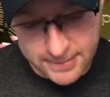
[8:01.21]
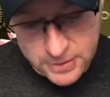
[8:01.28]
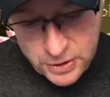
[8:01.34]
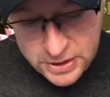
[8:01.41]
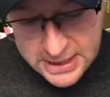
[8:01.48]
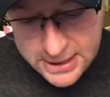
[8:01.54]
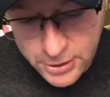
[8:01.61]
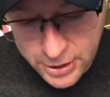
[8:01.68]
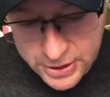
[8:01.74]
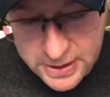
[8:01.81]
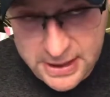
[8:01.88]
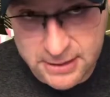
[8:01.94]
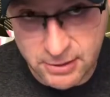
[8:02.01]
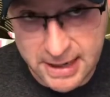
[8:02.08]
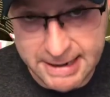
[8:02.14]
It's just
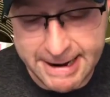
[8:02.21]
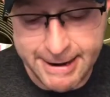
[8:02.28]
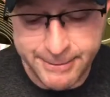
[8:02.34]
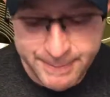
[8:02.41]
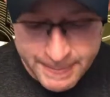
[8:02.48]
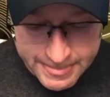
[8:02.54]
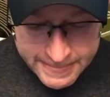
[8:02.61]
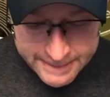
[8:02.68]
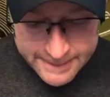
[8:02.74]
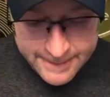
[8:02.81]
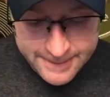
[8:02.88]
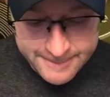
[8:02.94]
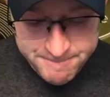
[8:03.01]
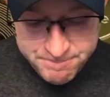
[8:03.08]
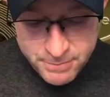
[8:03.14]
interesting right now.
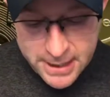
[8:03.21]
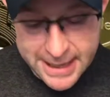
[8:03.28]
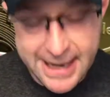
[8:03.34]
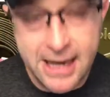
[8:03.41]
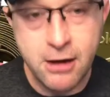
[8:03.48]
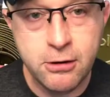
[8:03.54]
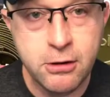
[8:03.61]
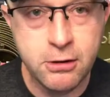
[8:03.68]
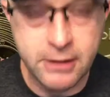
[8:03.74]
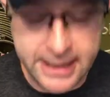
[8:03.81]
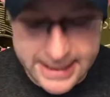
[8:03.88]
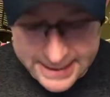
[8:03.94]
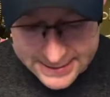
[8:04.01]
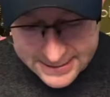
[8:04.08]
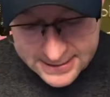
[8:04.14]

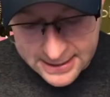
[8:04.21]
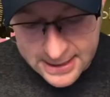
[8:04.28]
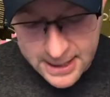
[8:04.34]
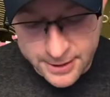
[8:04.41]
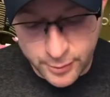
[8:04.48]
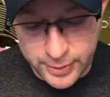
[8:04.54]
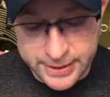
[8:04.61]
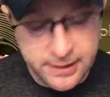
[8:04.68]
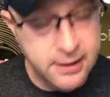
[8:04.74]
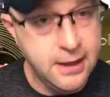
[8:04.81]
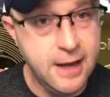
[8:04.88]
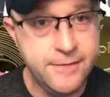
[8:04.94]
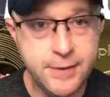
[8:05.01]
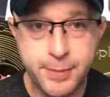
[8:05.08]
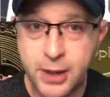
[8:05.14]
Algorand is another one.
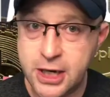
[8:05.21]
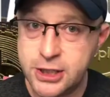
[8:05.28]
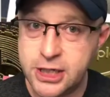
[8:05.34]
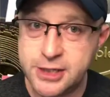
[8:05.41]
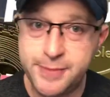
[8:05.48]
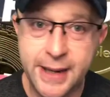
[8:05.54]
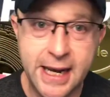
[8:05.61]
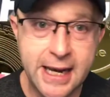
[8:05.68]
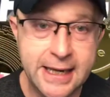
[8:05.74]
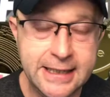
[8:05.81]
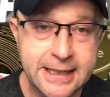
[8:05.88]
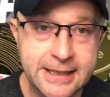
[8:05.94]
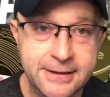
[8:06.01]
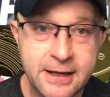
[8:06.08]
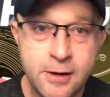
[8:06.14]
Love the projects behind
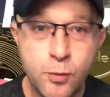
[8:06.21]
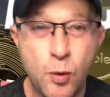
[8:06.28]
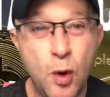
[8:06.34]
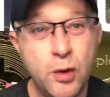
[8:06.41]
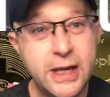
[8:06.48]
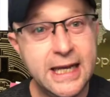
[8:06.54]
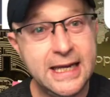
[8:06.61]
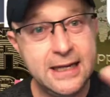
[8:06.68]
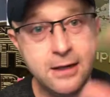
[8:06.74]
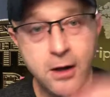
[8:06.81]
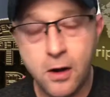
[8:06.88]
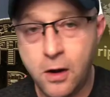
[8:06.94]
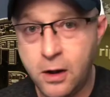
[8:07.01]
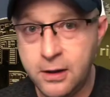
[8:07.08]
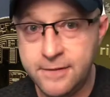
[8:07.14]
it. Won't get into
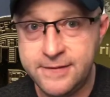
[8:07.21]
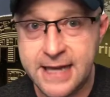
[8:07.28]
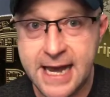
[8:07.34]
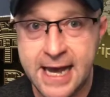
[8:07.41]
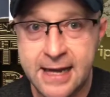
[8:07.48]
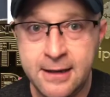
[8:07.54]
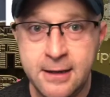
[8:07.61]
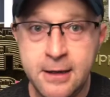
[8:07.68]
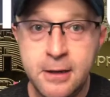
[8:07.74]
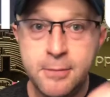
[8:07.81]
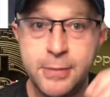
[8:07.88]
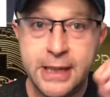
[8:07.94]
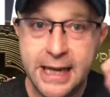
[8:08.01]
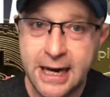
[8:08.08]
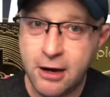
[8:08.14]
all of that,
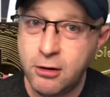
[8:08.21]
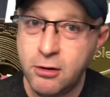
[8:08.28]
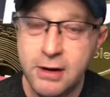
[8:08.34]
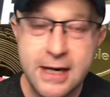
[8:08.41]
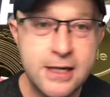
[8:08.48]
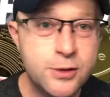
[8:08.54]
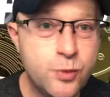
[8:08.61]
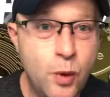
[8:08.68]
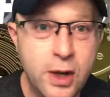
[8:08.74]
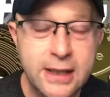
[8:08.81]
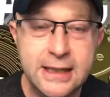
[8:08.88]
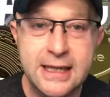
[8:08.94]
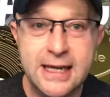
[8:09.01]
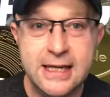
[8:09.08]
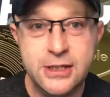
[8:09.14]
but Algorand is one
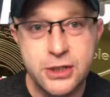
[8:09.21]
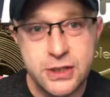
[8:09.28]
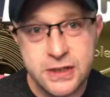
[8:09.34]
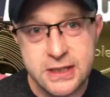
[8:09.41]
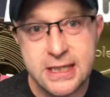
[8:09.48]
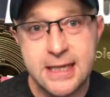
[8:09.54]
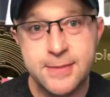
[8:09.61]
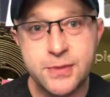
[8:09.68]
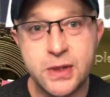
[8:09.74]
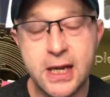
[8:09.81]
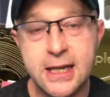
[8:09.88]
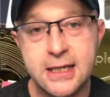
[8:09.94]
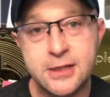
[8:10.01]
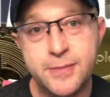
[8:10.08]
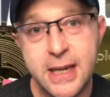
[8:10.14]
that it just seems
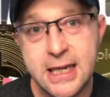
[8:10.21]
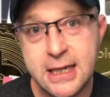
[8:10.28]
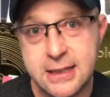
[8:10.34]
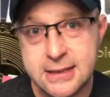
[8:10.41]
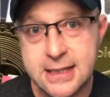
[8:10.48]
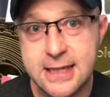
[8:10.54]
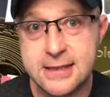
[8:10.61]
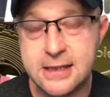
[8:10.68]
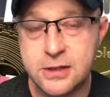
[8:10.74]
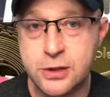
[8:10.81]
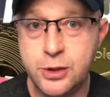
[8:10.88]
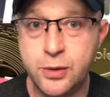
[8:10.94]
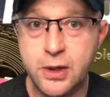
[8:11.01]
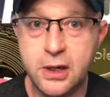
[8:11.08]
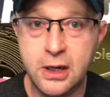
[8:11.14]
like it's making sense. It's
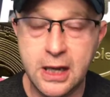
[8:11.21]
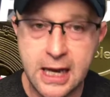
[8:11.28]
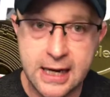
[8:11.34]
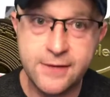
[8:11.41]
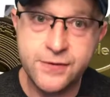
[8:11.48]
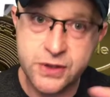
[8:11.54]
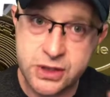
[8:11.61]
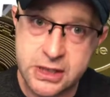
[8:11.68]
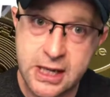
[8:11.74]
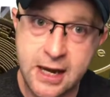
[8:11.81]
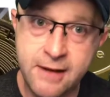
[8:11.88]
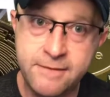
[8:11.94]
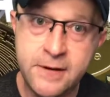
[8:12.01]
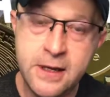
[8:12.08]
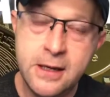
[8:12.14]
doing a lot of
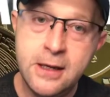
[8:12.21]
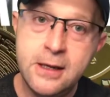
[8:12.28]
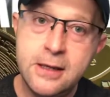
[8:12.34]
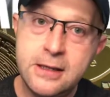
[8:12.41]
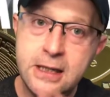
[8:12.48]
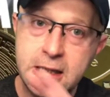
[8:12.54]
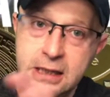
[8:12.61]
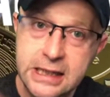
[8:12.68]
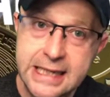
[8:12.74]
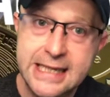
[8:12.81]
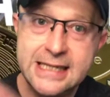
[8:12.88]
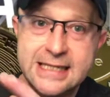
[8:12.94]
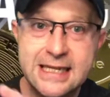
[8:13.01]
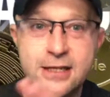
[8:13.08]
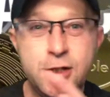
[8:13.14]
stuff that
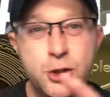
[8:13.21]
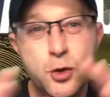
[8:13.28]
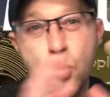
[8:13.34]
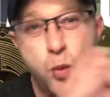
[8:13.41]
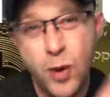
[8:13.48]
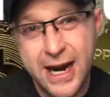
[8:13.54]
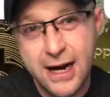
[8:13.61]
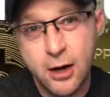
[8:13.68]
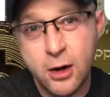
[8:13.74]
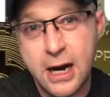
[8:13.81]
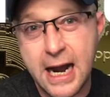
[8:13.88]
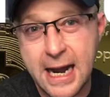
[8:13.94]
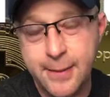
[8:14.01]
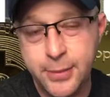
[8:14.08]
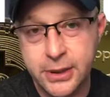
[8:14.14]
leans into where
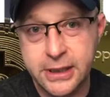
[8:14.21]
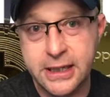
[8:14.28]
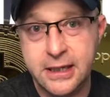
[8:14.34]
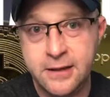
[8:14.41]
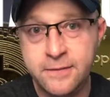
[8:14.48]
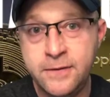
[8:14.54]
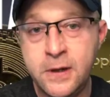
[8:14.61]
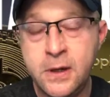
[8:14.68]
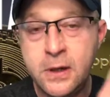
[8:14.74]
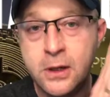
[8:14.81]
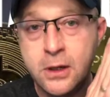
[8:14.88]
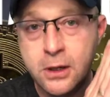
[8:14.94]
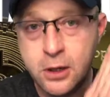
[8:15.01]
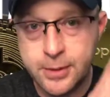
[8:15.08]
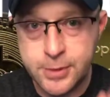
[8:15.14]
I believe
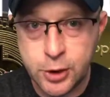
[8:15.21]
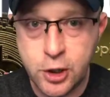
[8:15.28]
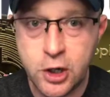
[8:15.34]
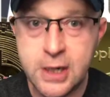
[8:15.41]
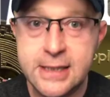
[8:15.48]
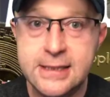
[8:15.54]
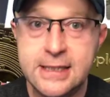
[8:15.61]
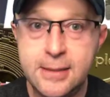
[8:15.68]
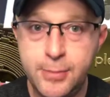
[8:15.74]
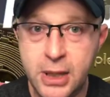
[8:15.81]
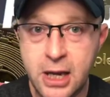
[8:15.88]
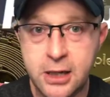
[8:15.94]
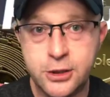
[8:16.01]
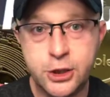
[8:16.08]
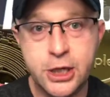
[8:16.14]
cryptocurrency,
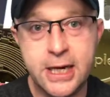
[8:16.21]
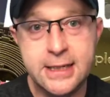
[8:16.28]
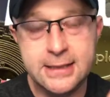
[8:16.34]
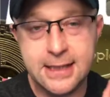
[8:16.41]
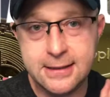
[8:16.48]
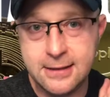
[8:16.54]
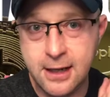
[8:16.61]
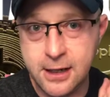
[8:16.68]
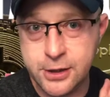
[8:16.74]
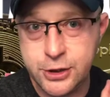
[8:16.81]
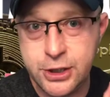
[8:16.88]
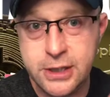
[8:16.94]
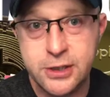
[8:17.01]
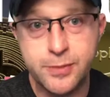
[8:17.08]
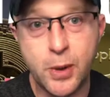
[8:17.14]
blockchain
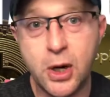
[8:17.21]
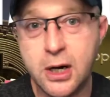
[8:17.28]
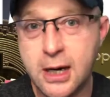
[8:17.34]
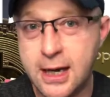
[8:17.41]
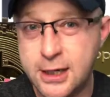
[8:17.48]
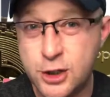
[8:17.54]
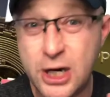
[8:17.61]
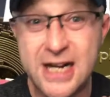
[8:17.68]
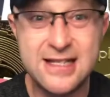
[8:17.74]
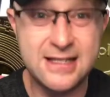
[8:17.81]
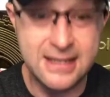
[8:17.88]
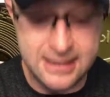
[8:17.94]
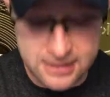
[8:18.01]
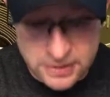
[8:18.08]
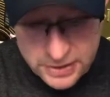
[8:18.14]
technology, smart contracts
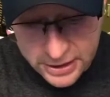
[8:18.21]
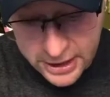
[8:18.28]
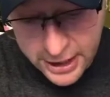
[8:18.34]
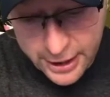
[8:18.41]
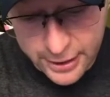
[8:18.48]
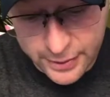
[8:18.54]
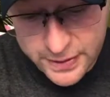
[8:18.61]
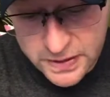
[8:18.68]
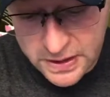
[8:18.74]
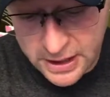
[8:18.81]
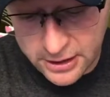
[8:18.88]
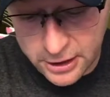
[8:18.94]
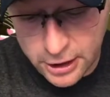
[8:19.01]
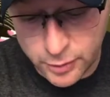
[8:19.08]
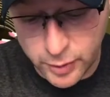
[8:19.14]
needs to go. It's
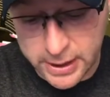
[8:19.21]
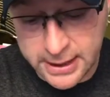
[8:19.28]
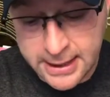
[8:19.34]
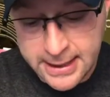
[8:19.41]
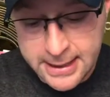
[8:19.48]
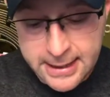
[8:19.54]
another good one.